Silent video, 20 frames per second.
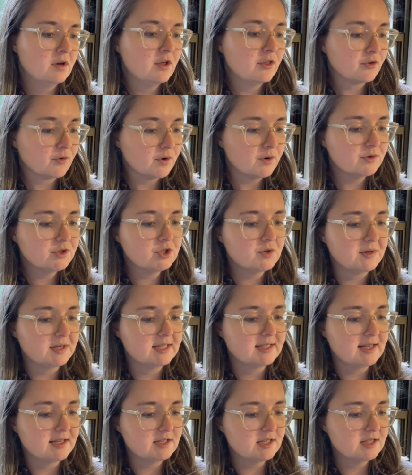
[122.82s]
to
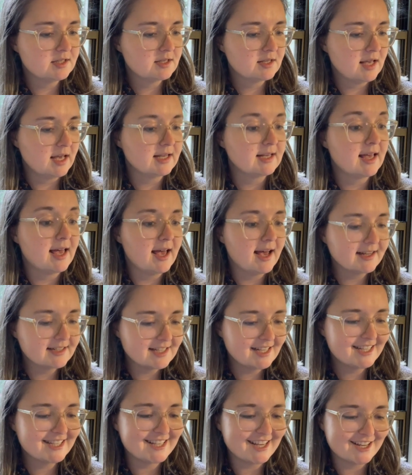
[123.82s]

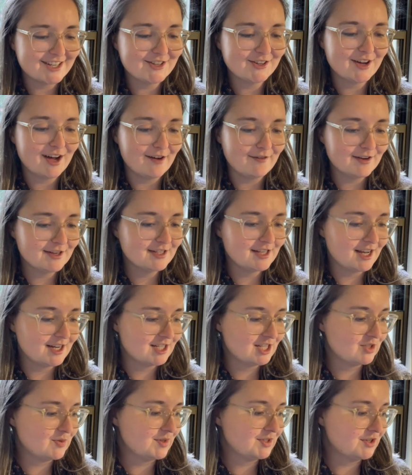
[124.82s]
existential
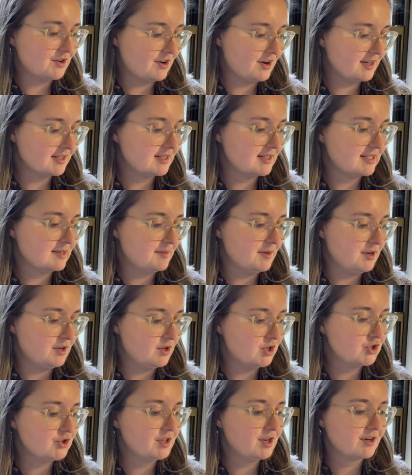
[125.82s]
conversations with dogs and some
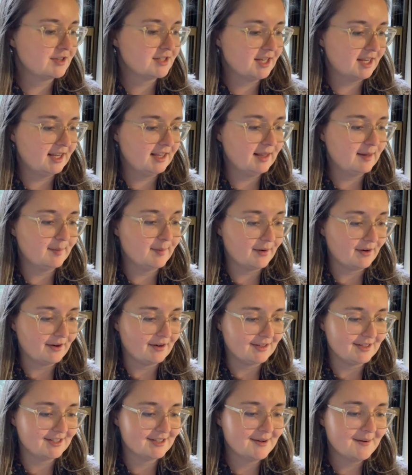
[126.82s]
unusually articulate
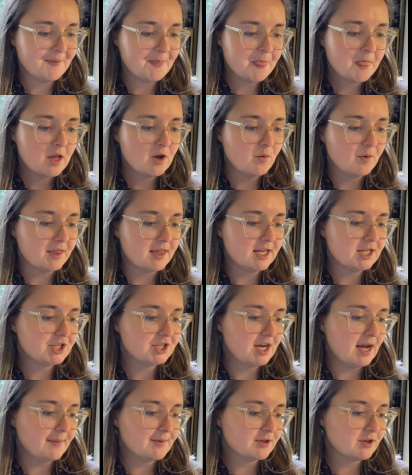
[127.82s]
birds. With each
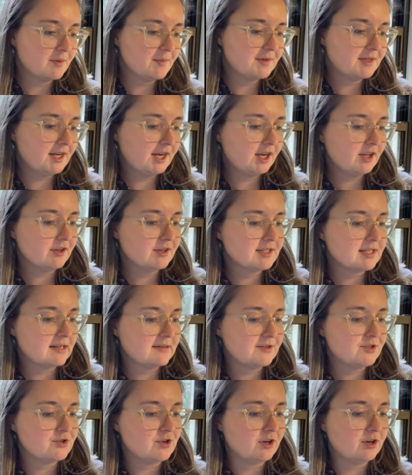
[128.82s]
chapter, a particular set of
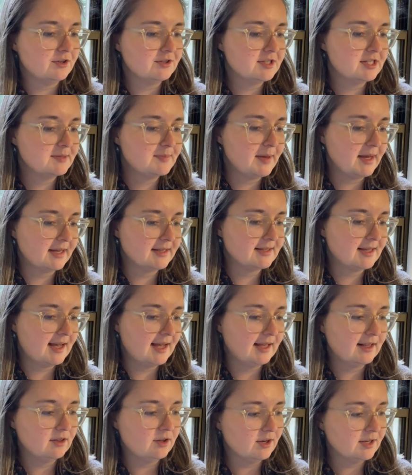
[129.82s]
struggles is picked
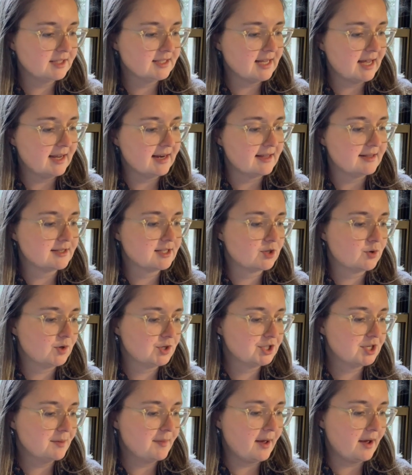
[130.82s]
at, looked at, and
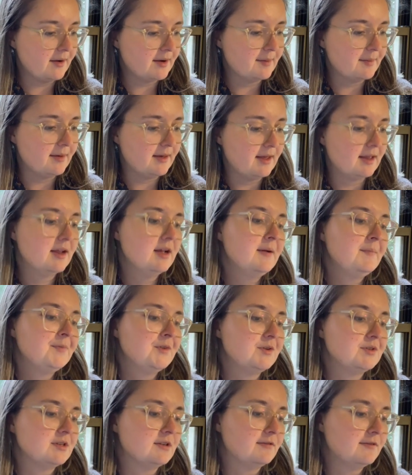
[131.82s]
squished about a bit
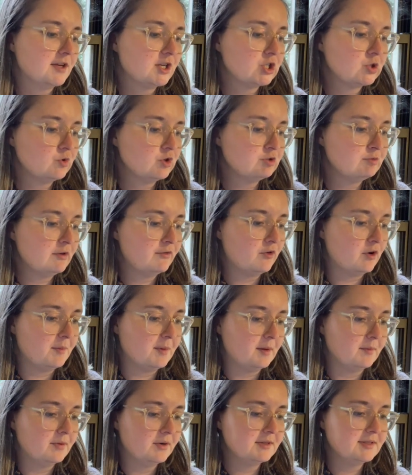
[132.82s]
using visuals before
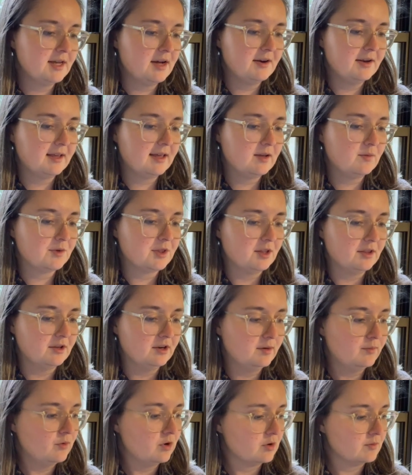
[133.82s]
being put down again with a little
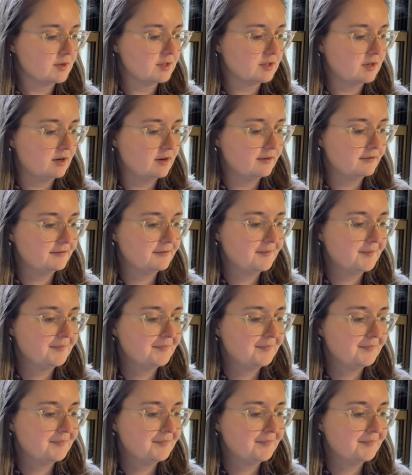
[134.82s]
more resolve.